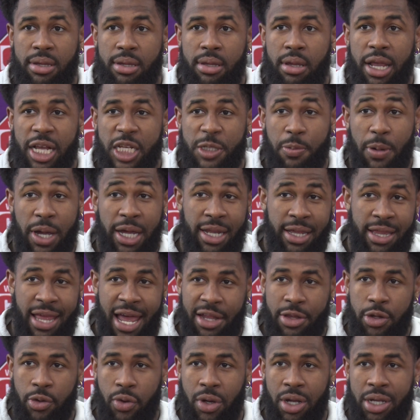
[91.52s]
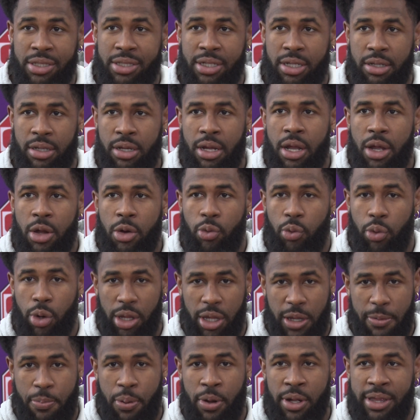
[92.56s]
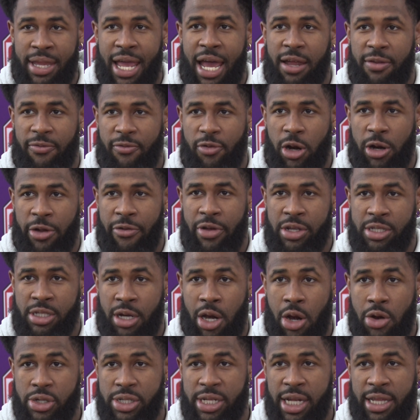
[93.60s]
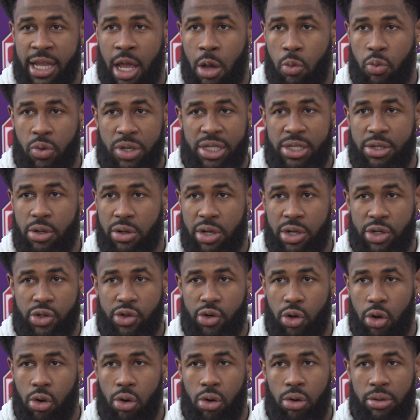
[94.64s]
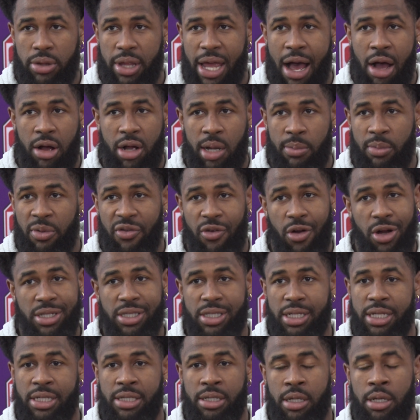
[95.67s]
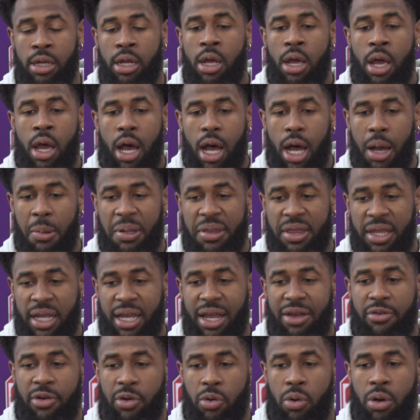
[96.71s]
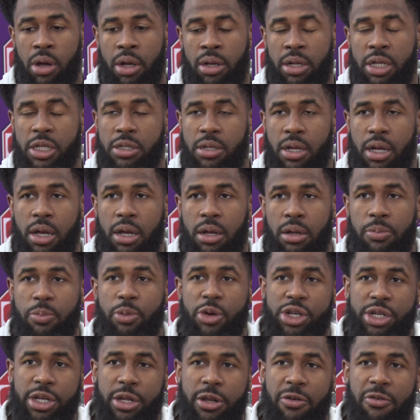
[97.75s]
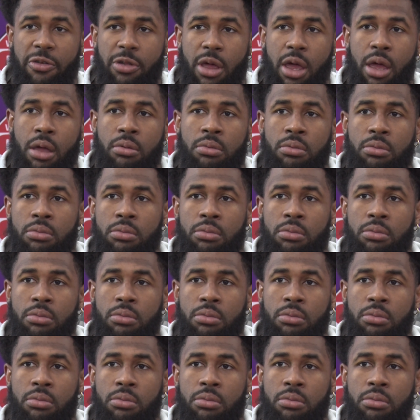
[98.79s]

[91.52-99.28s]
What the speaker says: explaining that to us and really putting that in front of us and understanding that we still control the outcome of our season, I think everyone is appreciative of that.